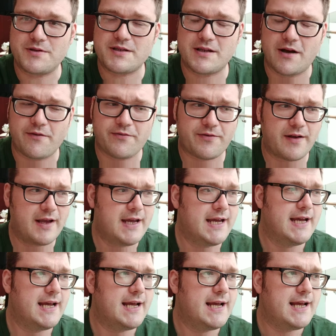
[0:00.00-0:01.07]
stuff.
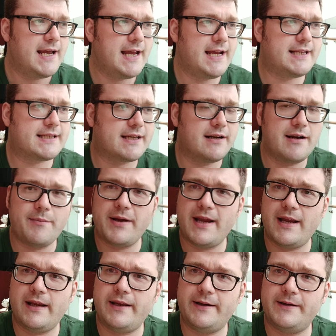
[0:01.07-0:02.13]
It's gonna
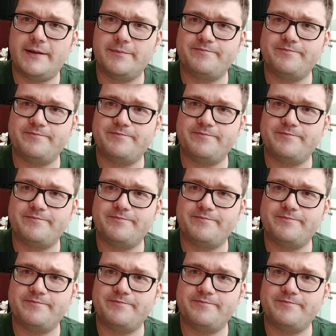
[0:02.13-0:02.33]
be